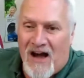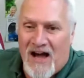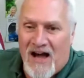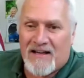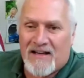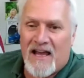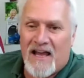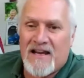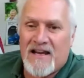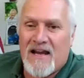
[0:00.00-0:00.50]

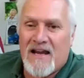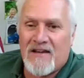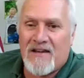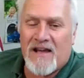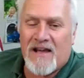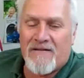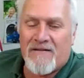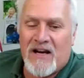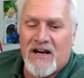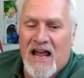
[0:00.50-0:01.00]

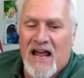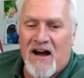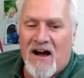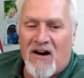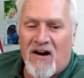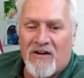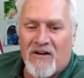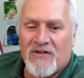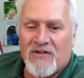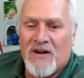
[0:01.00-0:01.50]

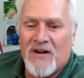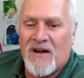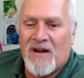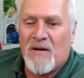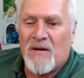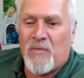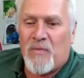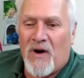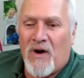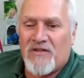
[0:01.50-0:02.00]
KK7AR's
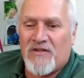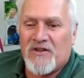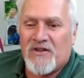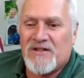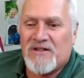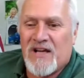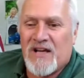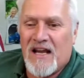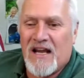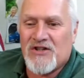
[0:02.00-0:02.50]

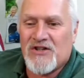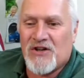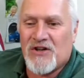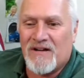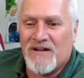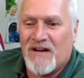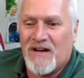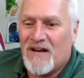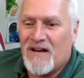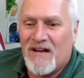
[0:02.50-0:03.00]

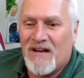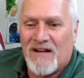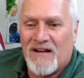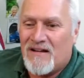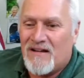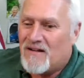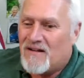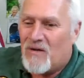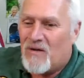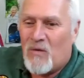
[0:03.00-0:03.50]
presentation?
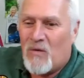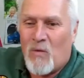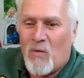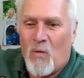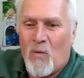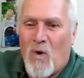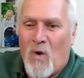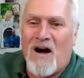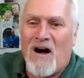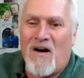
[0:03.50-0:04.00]

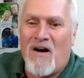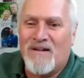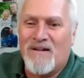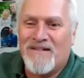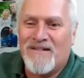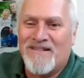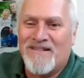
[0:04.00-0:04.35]
Wow.